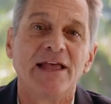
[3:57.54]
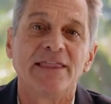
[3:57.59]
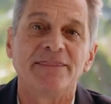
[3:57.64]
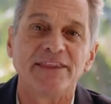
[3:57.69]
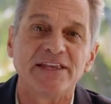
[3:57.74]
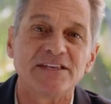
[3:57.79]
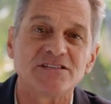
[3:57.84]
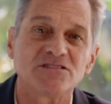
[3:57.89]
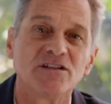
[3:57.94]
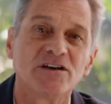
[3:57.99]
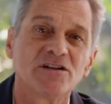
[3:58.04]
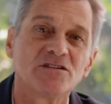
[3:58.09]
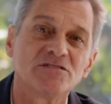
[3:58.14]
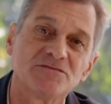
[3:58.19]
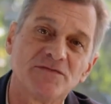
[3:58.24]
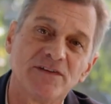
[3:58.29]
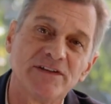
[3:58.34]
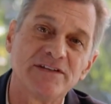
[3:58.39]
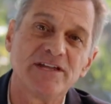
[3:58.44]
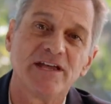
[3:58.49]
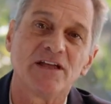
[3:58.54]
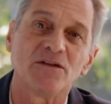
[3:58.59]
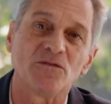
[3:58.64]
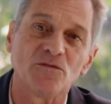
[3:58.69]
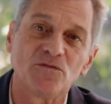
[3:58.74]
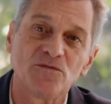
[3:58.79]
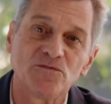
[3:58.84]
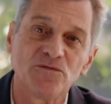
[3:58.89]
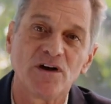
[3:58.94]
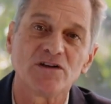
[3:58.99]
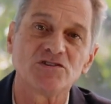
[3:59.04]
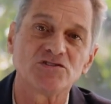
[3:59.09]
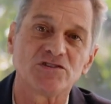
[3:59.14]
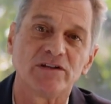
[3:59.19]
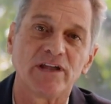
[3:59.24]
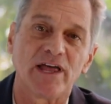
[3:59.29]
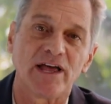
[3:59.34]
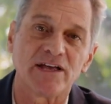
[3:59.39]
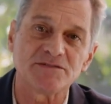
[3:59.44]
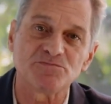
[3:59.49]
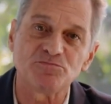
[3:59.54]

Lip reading: These letters of intent function as